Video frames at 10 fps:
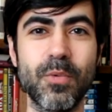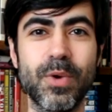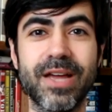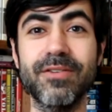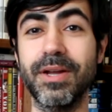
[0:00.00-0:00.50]
We
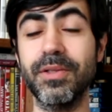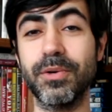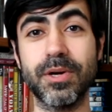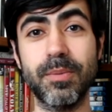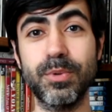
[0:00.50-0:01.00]
have another
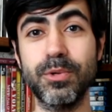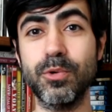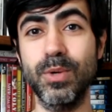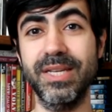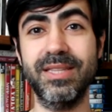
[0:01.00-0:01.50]
couple,
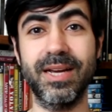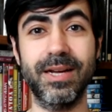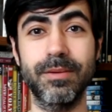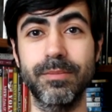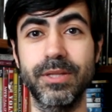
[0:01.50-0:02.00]

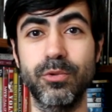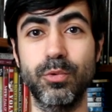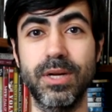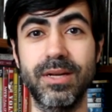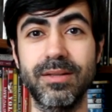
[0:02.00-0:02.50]
Julita and
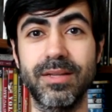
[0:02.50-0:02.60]
Ventura.